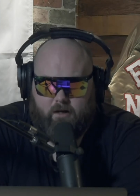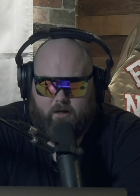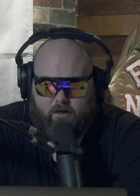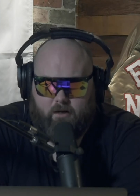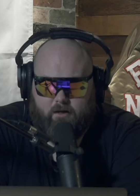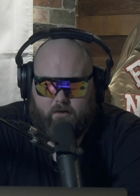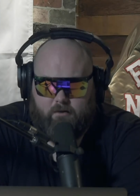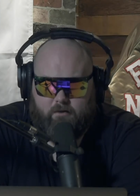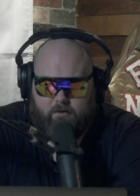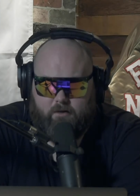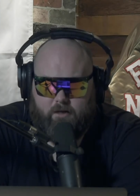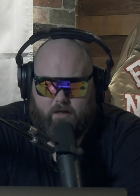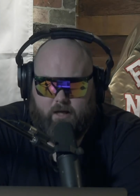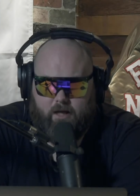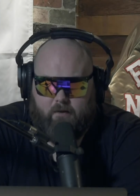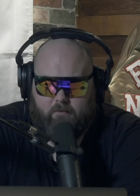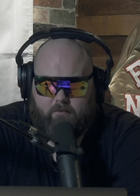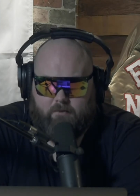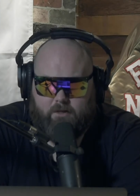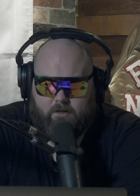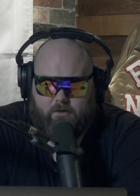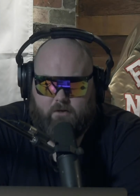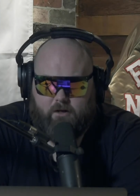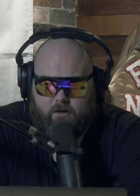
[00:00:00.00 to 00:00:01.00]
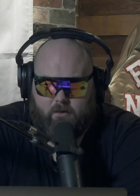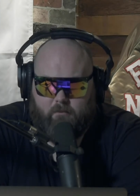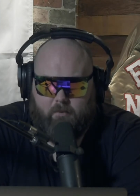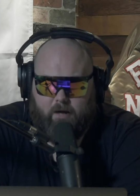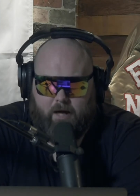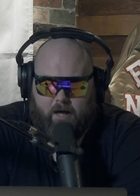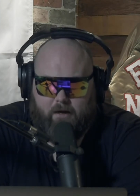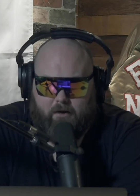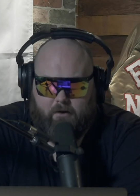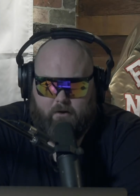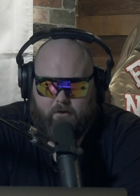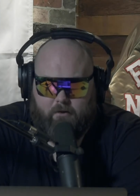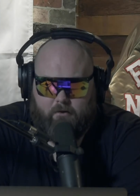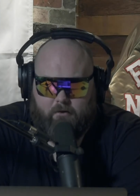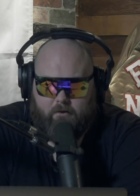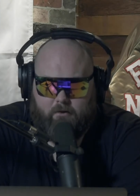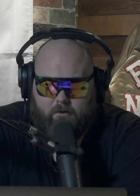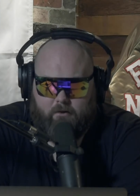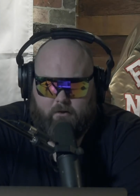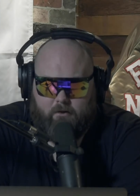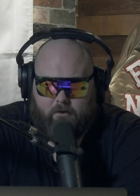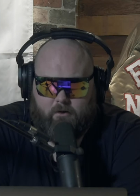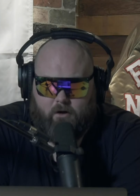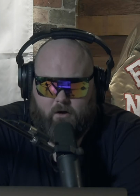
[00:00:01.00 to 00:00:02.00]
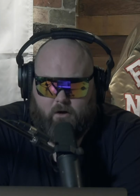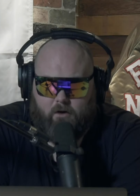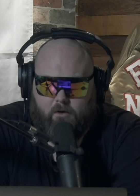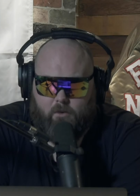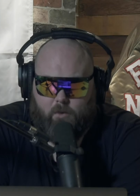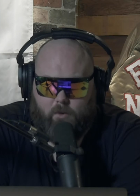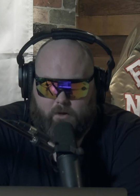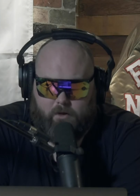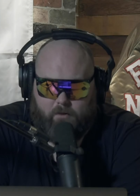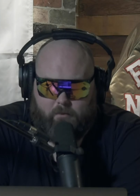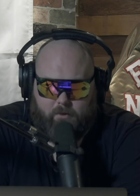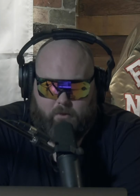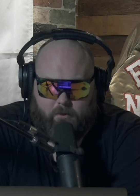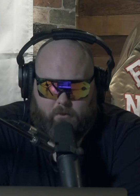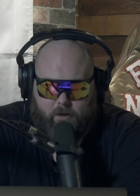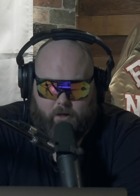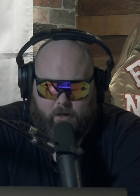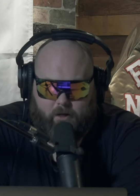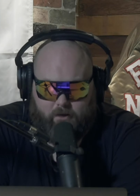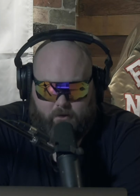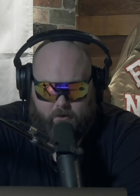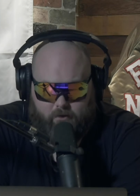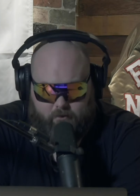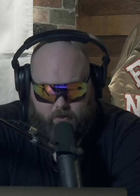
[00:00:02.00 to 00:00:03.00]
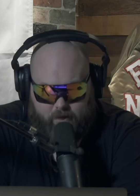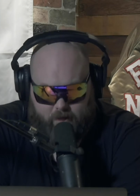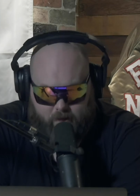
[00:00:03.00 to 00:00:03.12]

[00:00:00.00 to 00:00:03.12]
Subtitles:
the games that are going to matter are going to be with down the